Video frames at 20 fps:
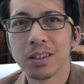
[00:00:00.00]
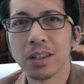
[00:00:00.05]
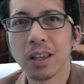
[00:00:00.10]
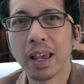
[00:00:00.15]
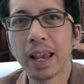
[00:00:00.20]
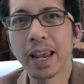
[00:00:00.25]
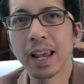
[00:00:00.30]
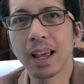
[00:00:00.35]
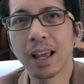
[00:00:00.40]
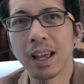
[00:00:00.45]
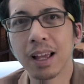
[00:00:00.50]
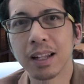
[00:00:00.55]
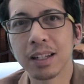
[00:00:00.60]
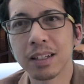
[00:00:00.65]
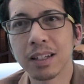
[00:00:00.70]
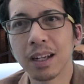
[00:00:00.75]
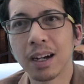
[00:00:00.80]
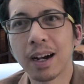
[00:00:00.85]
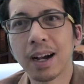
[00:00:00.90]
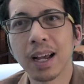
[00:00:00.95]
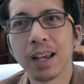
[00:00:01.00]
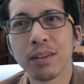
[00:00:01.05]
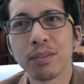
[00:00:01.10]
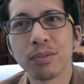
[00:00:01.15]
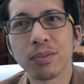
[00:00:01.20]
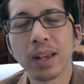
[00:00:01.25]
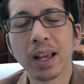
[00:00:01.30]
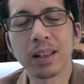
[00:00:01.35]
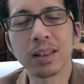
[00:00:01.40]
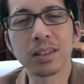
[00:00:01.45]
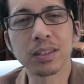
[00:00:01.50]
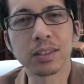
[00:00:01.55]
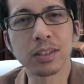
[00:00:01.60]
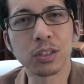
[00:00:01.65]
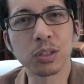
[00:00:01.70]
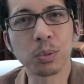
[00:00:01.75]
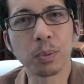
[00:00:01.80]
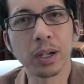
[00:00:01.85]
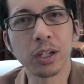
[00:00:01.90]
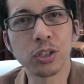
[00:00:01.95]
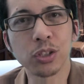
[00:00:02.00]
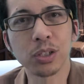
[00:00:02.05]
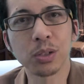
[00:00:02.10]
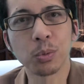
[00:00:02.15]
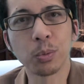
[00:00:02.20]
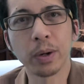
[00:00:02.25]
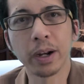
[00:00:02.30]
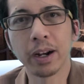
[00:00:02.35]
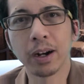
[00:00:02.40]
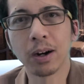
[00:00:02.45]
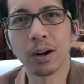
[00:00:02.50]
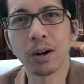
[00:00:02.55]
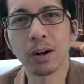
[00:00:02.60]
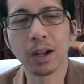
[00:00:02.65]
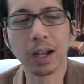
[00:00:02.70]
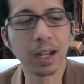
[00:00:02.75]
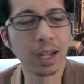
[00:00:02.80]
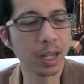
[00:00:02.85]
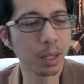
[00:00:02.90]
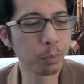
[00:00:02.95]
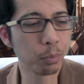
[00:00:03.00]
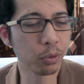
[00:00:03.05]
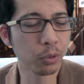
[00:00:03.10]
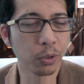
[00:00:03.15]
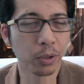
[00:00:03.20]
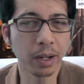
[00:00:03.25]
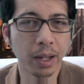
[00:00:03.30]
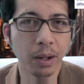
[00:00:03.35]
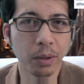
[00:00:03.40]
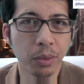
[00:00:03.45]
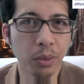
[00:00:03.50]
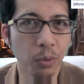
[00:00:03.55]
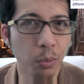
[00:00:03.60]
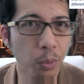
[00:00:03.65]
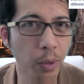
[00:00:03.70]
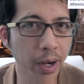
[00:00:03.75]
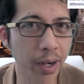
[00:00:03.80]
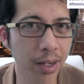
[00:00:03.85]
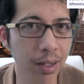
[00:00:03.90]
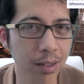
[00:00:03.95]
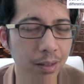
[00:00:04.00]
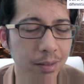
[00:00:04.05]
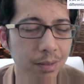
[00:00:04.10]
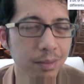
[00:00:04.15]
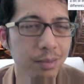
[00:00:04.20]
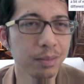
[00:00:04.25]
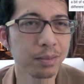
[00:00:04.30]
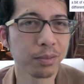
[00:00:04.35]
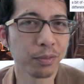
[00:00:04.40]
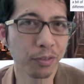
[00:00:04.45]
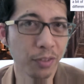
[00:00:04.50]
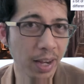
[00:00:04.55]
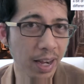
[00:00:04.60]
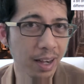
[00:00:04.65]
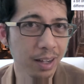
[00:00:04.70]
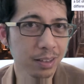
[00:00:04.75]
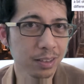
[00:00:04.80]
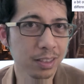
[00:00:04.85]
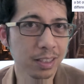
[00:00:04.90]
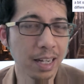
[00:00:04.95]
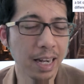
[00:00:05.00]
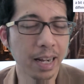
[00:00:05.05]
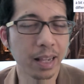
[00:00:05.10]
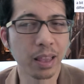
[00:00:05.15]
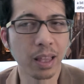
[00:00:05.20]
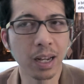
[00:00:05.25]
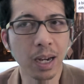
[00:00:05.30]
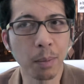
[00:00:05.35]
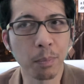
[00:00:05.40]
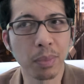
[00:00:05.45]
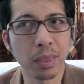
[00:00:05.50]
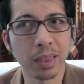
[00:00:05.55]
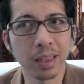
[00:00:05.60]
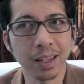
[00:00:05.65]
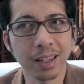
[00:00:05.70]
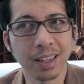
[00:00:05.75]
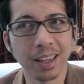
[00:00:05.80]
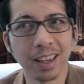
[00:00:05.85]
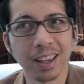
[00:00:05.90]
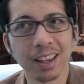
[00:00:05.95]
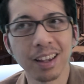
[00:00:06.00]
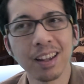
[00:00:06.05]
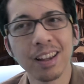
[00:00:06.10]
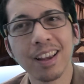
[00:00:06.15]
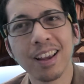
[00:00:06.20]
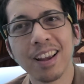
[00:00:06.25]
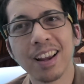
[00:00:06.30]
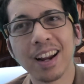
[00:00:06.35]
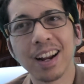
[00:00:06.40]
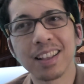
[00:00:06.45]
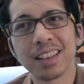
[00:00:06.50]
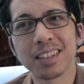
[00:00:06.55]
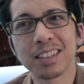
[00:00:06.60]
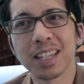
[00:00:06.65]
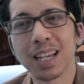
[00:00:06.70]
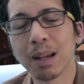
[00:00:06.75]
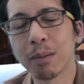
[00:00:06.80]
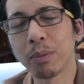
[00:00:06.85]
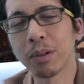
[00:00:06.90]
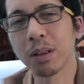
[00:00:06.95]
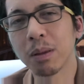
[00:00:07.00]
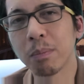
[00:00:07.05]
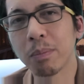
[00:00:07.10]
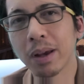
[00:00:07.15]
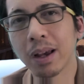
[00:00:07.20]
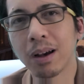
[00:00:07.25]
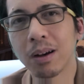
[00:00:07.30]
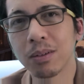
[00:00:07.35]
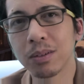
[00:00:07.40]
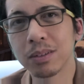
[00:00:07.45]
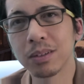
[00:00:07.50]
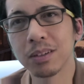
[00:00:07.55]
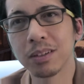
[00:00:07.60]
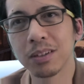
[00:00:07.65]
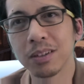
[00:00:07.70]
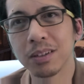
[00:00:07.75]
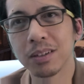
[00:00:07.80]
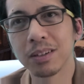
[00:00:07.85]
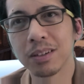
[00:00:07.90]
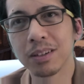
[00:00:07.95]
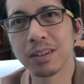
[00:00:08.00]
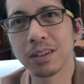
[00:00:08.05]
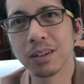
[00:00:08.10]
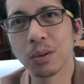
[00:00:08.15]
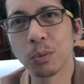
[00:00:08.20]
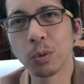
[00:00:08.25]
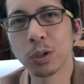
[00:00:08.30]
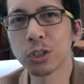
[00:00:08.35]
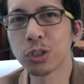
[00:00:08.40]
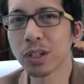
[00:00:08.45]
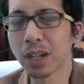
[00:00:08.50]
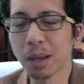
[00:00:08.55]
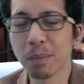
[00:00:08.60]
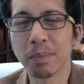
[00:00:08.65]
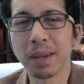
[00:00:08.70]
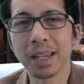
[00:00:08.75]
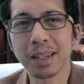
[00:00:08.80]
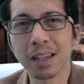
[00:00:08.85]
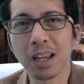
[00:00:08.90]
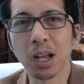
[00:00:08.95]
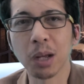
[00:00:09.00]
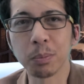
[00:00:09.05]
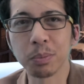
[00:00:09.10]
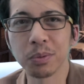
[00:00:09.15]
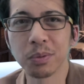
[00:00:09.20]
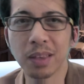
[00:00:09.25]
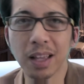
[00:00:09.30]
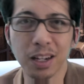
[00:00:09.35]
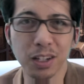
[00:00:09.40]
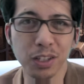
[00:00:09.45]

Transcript: And I've had this situation where I blurt out the right fact, and then I'm thinking at the table about what should I make up that